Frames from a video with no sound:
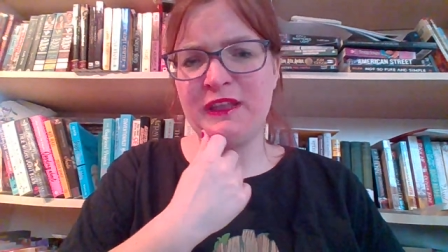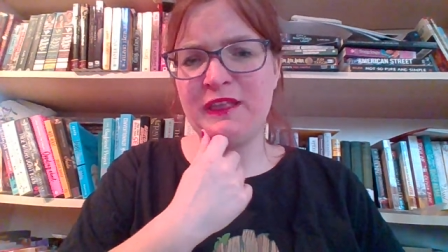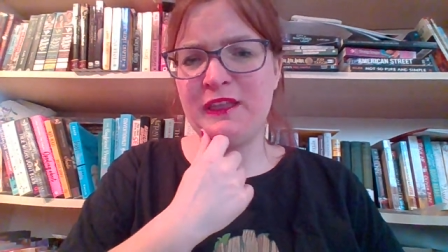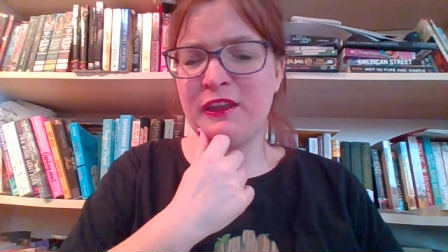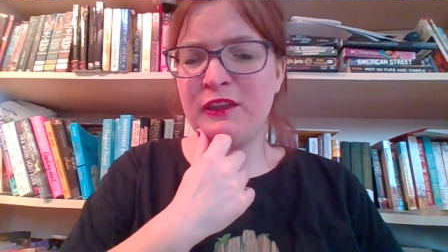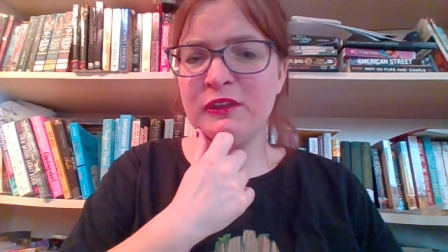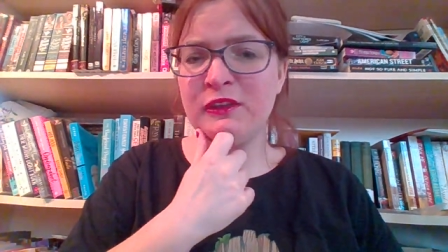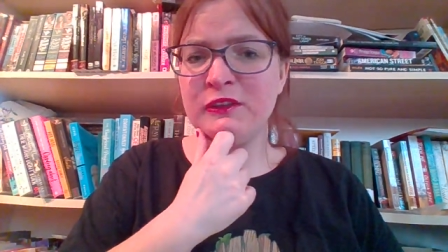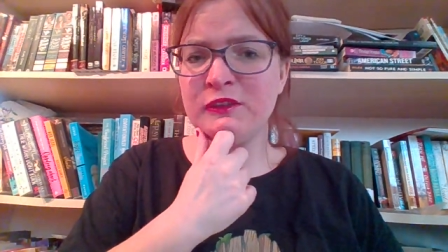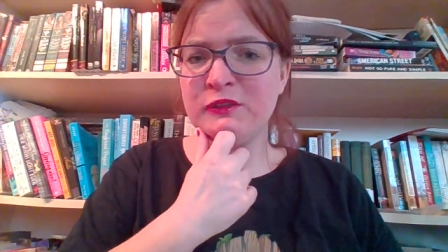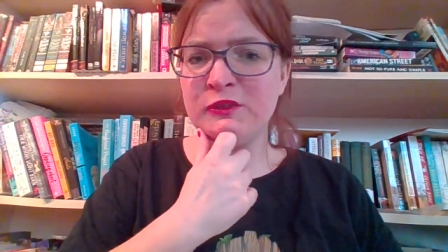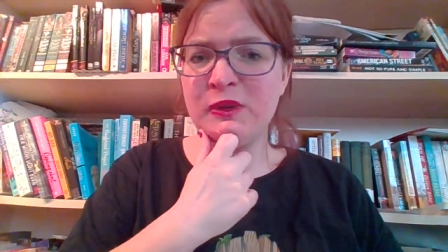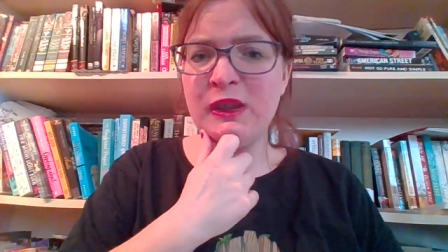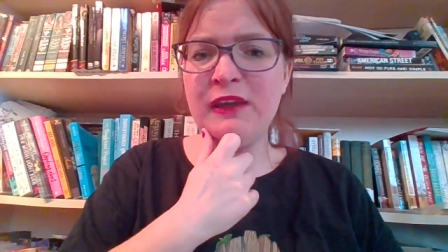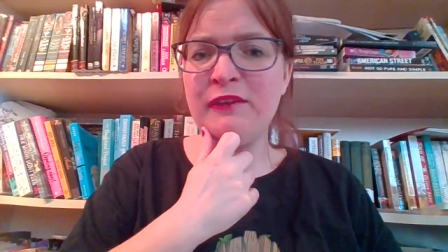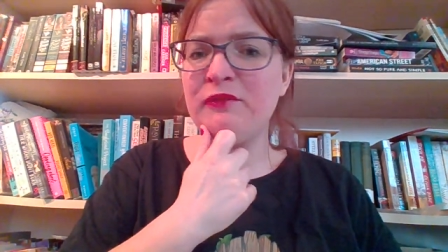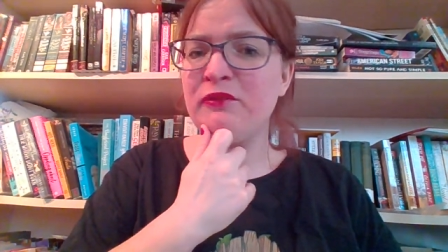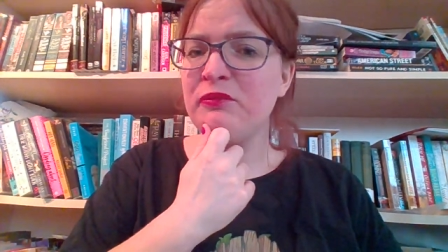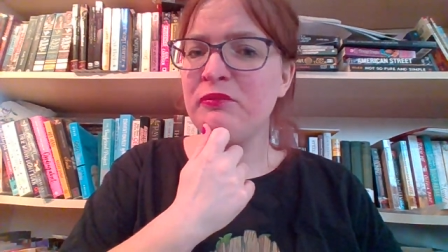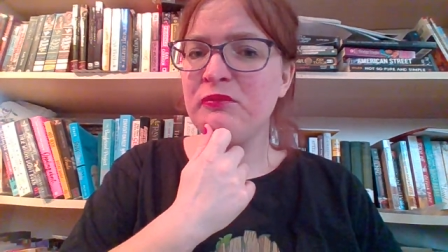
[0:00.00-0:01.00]
Like, do you
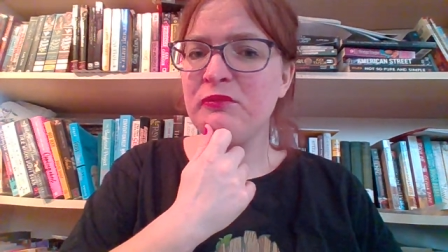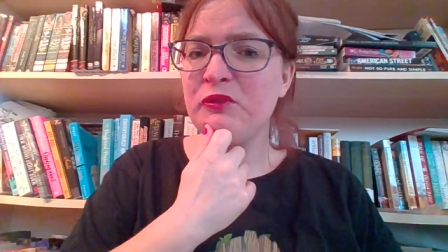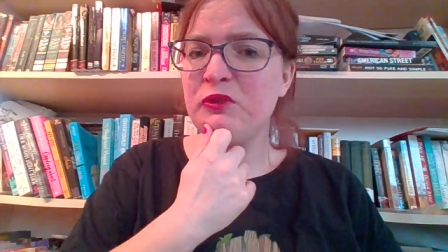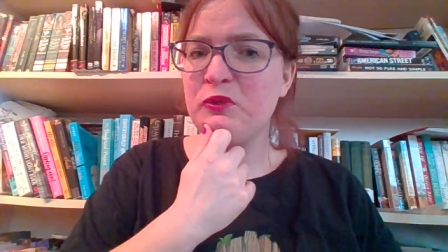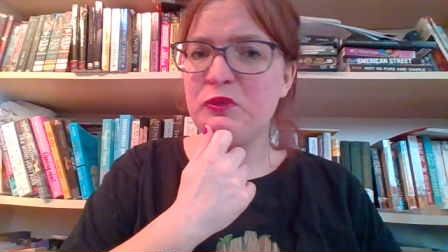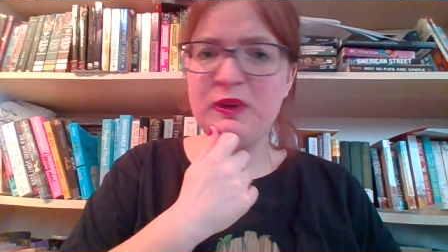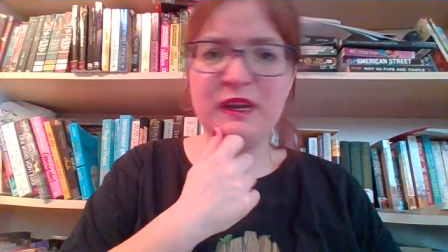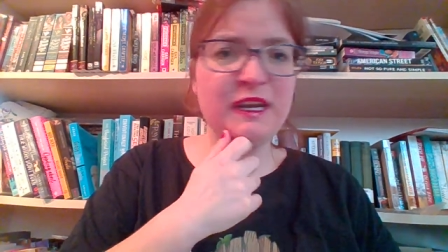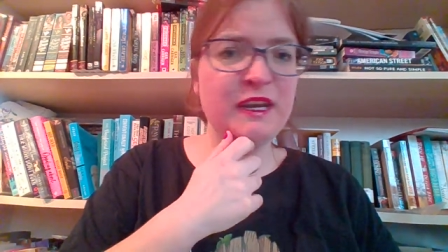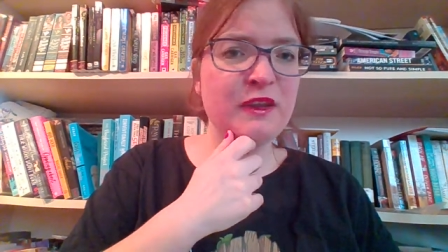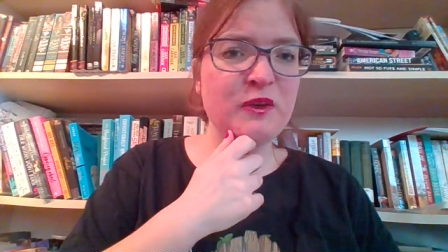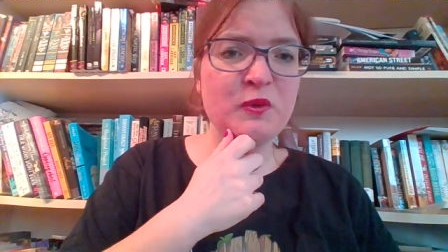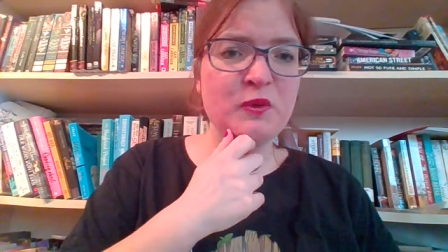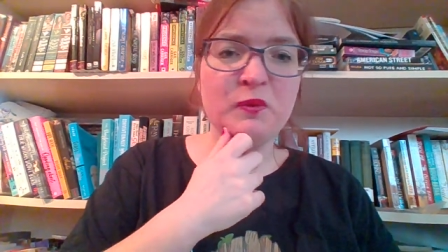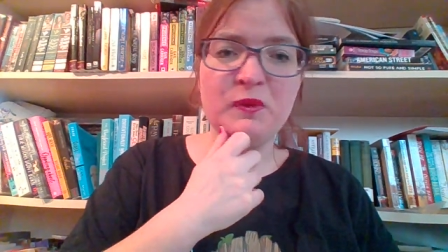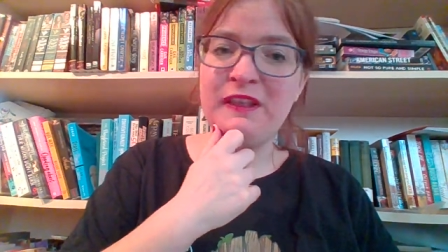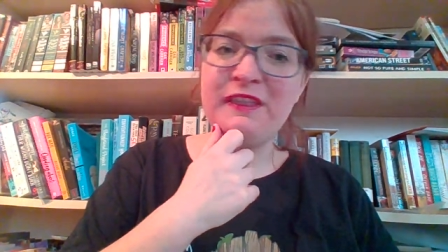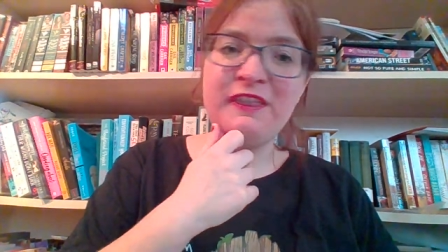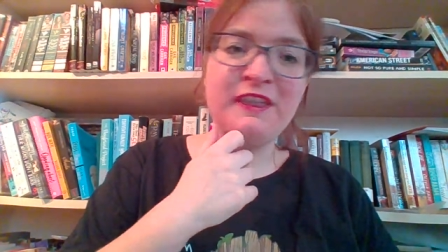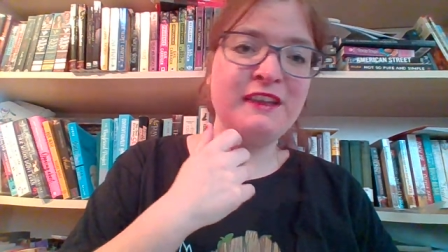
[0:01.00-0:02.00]
have reading
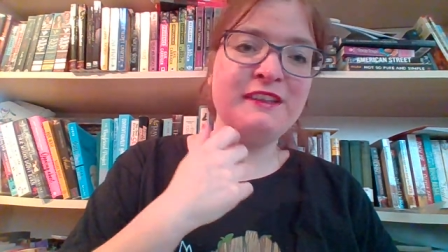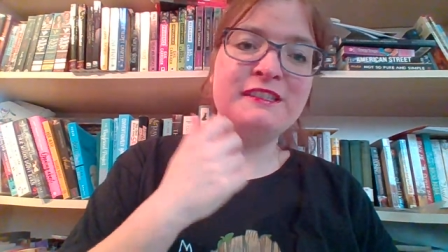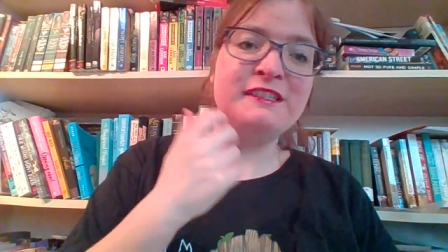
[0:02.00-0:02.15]
well-lined